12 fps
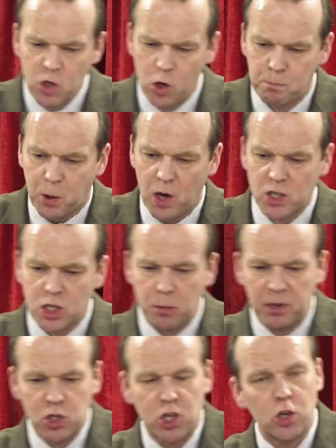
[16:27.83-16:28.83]
you
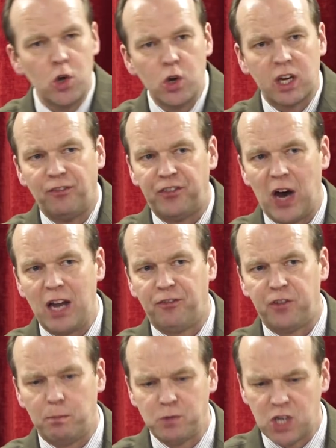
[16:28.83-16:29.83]
principles that you can find
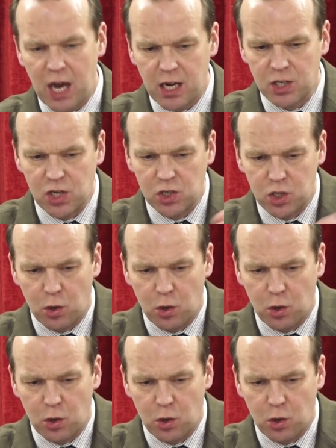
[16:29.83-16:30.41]
from Genesis